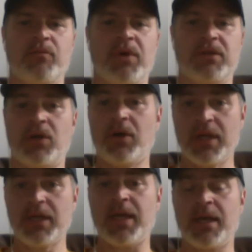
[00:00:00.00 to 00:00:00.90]
but
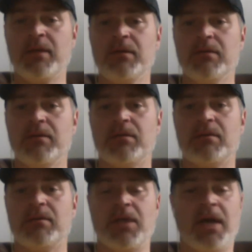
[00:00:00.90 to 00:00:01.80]
target can
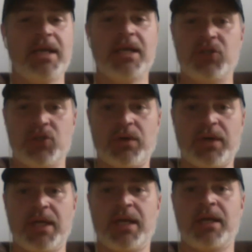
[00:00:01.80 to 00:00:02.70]
Nike
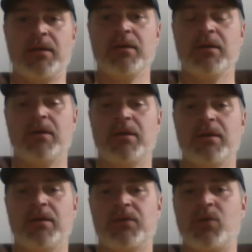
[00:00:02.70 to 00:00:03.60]
sure can.
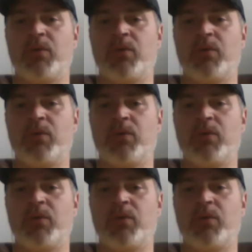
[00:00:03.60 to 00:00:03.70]
So